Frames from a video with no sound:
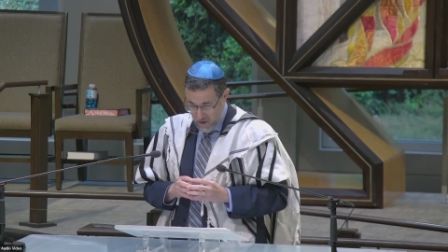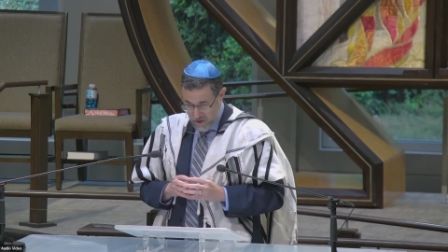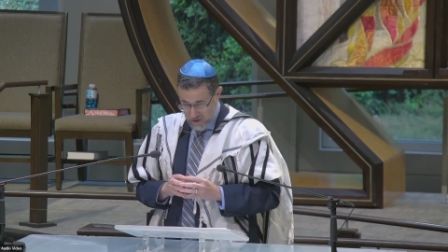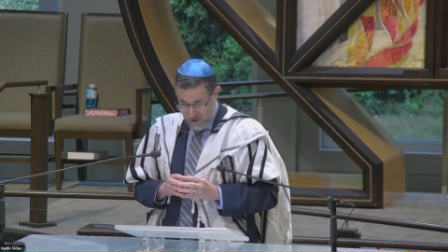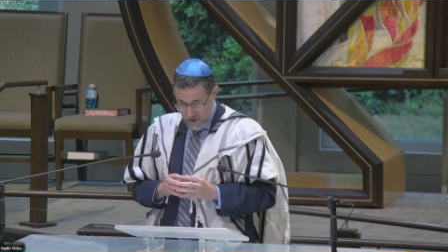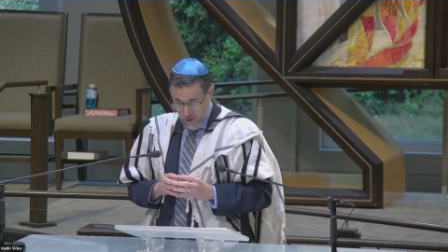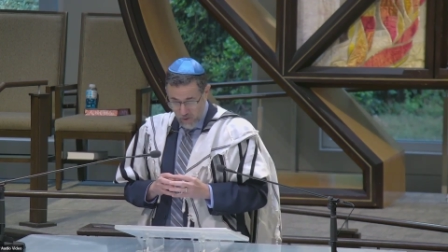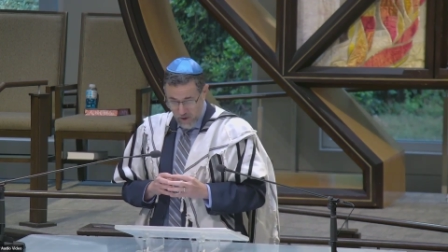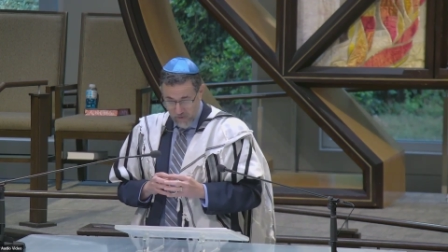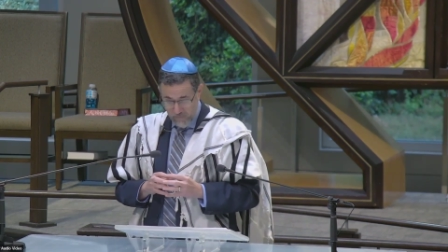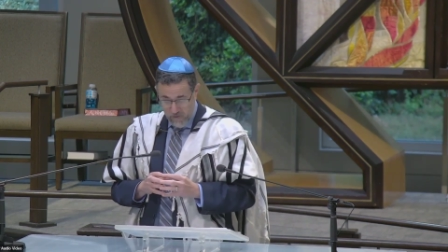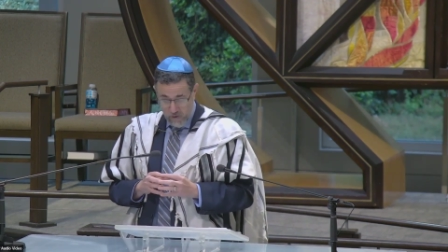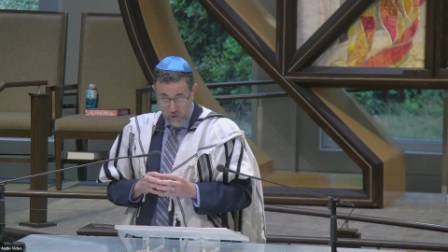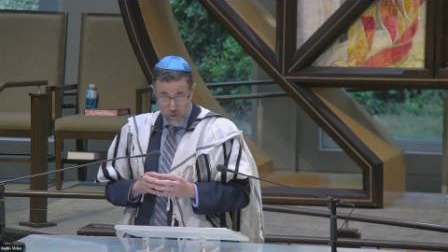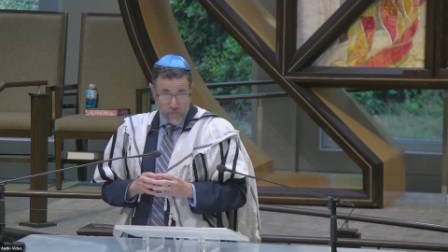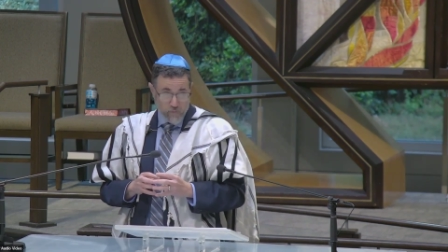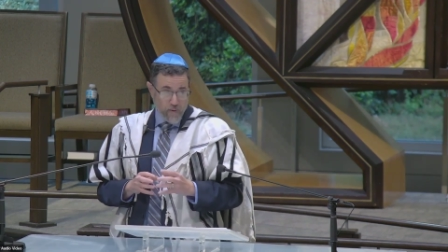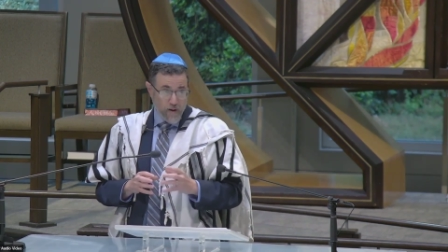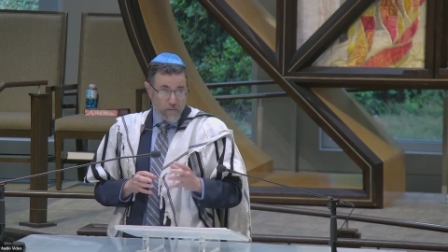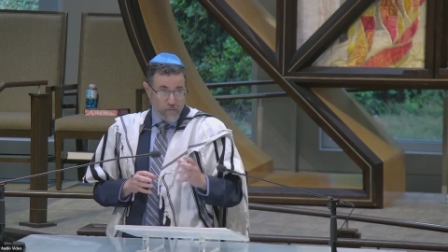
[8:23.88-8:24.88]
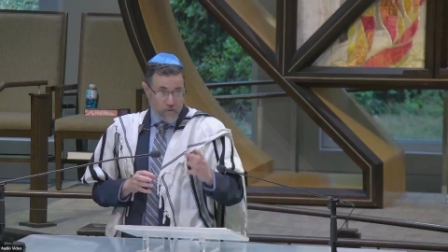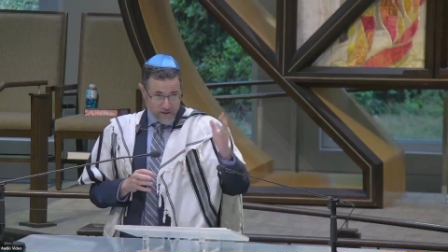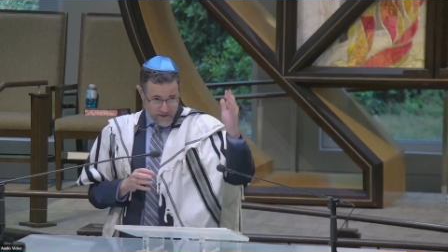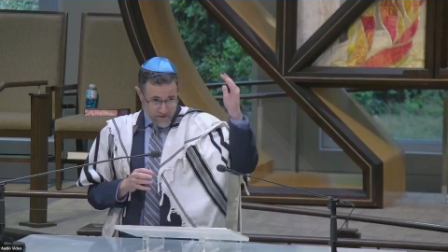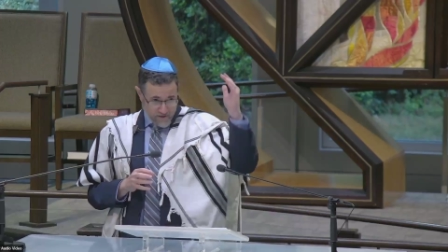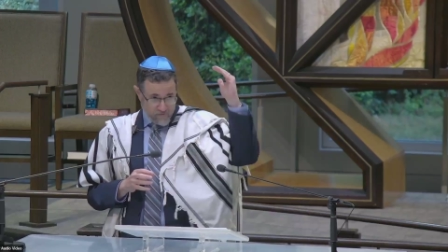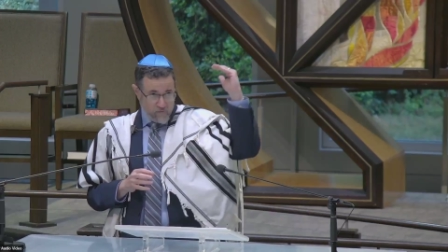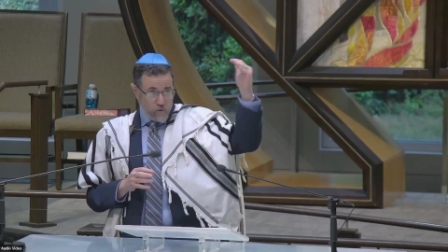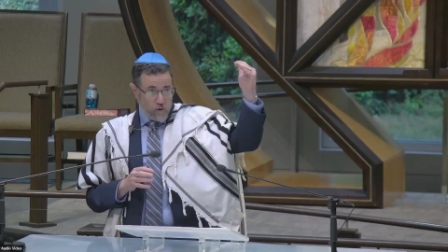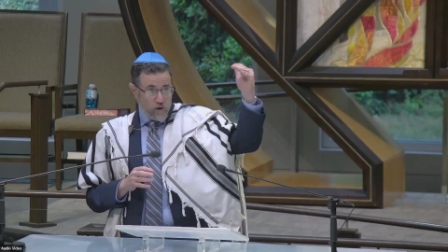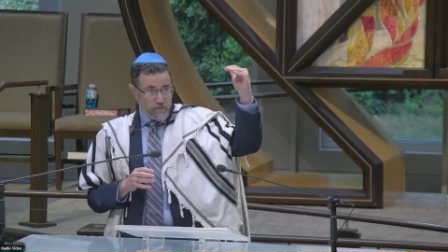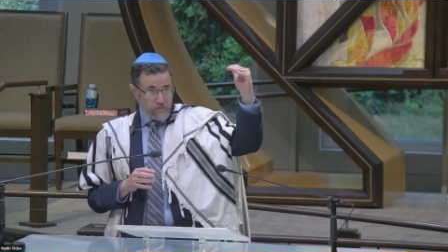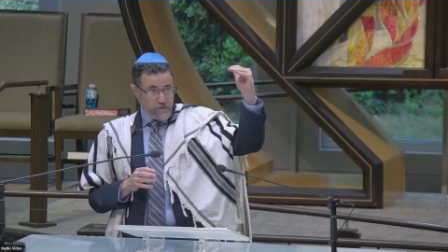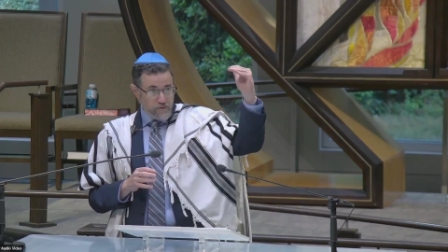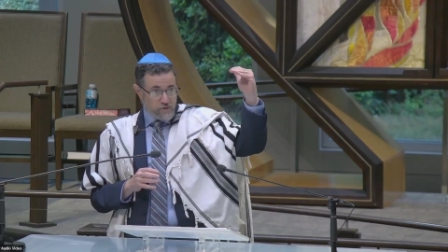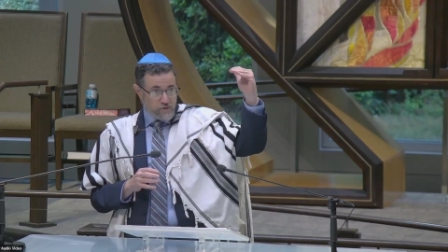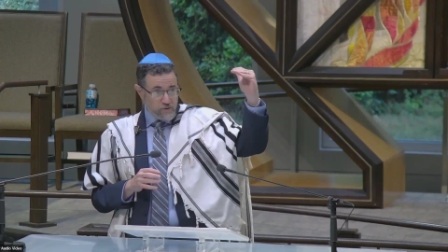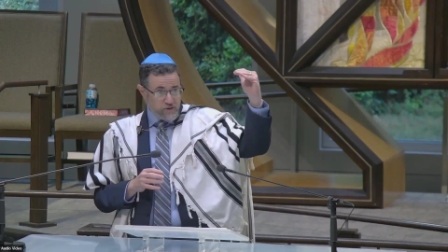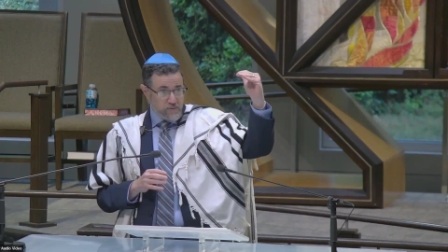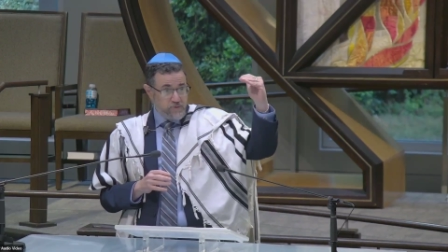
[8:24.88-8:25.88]
So if you remember, I said
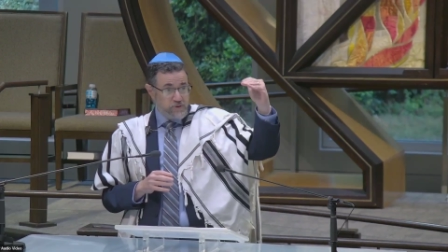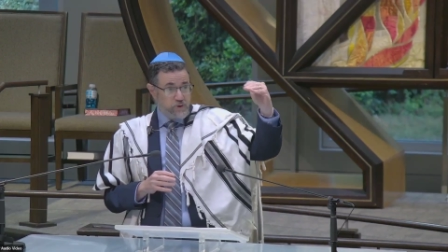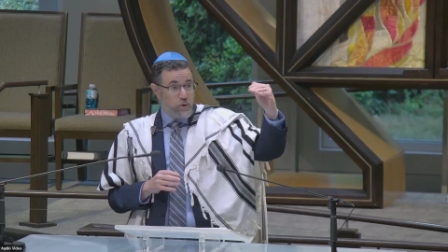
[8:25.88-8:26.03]
400 zuzim.